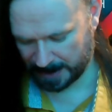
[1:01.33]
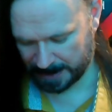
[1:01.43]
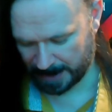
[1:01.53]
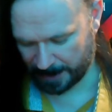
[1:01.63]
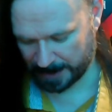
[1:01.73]

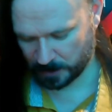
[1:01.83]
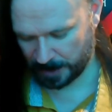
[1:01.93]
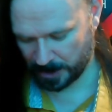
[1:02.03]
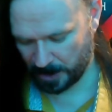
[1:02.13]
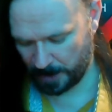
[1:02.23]
Now, as we
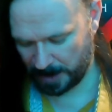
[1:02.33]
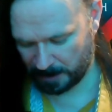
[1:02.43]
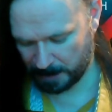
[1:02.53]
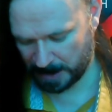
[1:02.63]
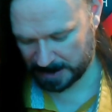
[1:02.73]
know,
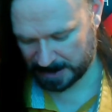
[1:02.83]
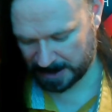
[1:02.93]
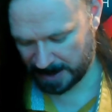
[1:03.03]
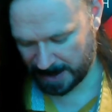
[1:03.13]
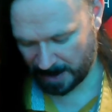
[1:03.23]
Elon
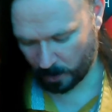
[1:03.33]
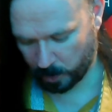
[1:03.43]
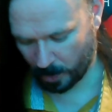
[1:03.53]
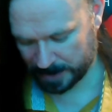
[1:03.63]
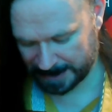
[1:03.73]
Musk was